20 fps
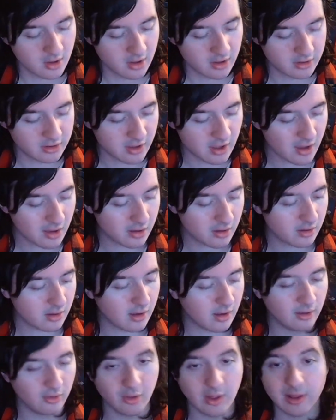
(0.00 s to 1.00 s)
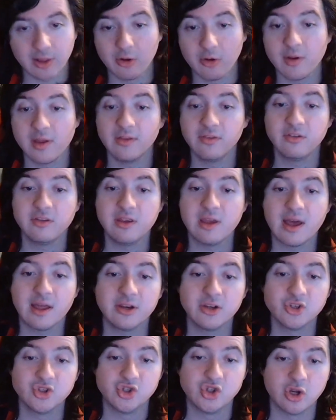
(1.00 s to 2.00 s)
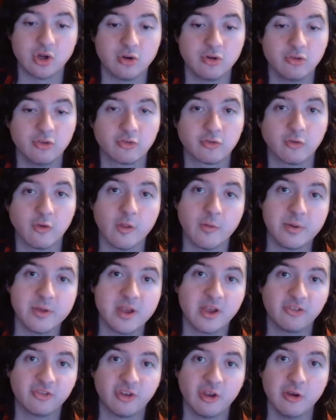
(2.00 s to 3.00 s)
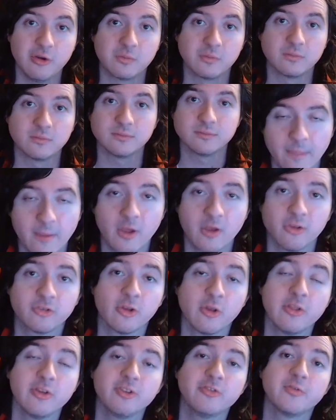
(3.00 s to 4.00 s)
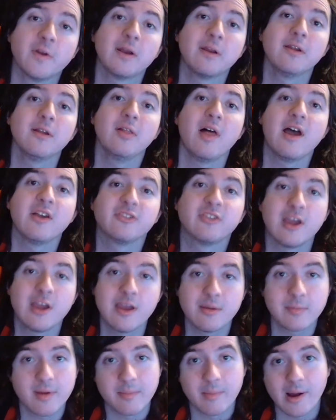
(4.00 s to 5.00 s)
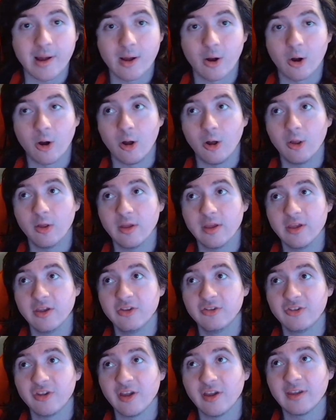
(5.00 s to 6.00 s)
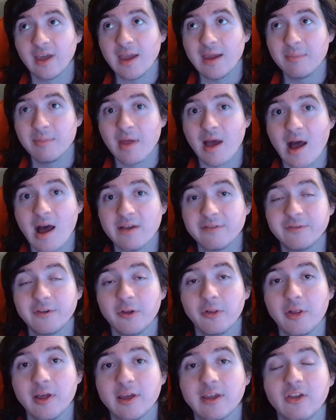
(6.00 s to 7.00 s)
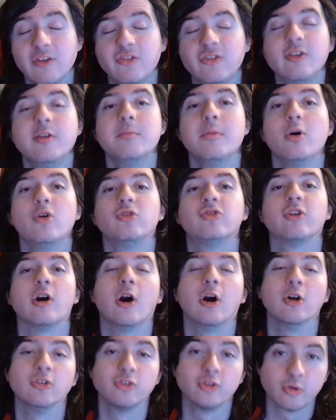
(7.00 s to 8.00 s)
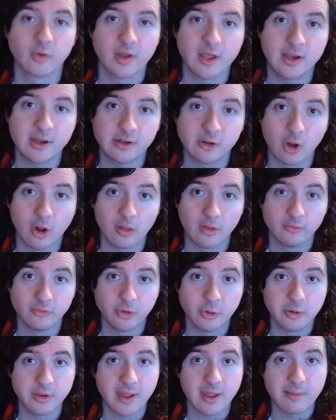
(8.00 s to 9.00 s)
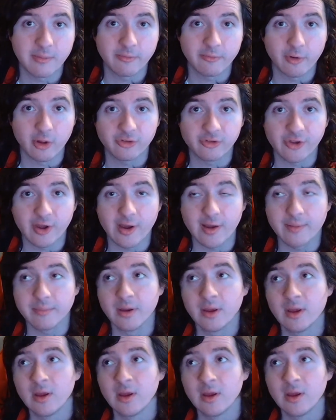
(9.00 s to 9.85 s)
yeah, Lego Indiana Jones for the PS2. So this very last game in my haul is a game that I feel like is the most underrated Call of Duty game of all time.